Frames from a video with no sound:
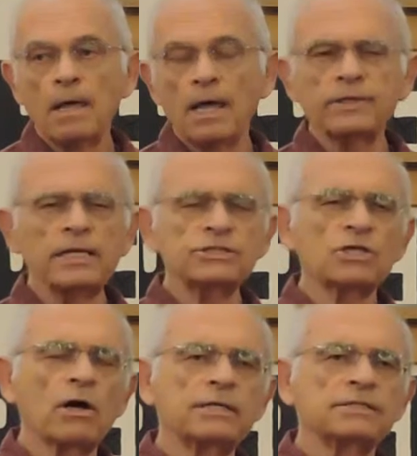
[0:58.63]
And then he
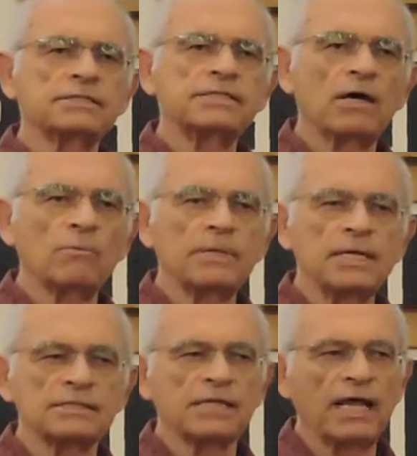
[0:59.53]
started to tell me
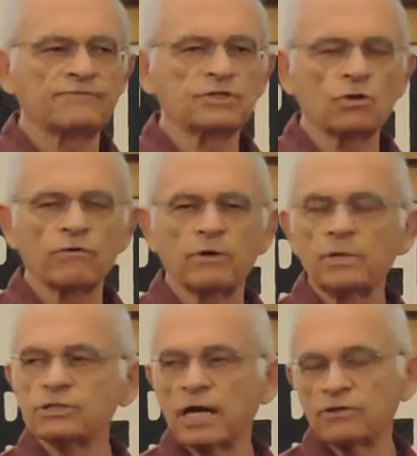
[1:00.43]
his life story,
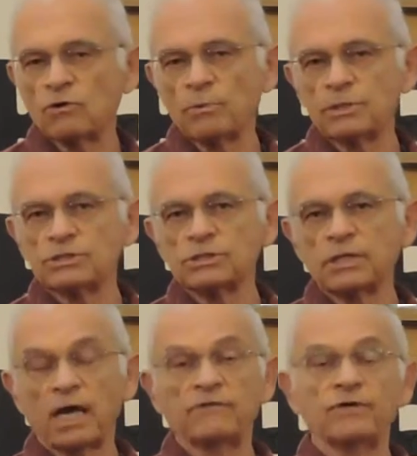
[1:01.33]
which I thought was
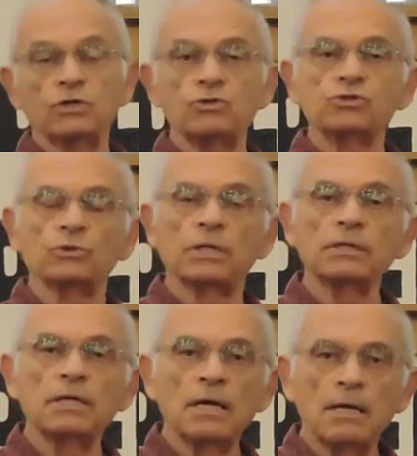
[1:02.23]
kind of unusual.
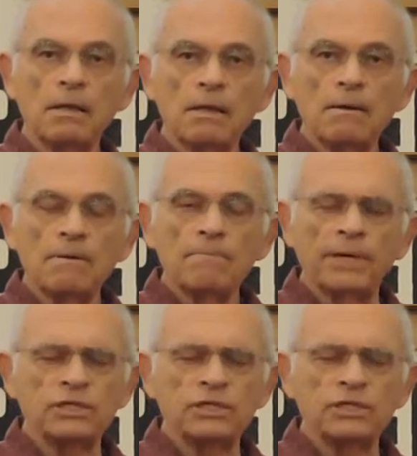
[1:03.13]
But he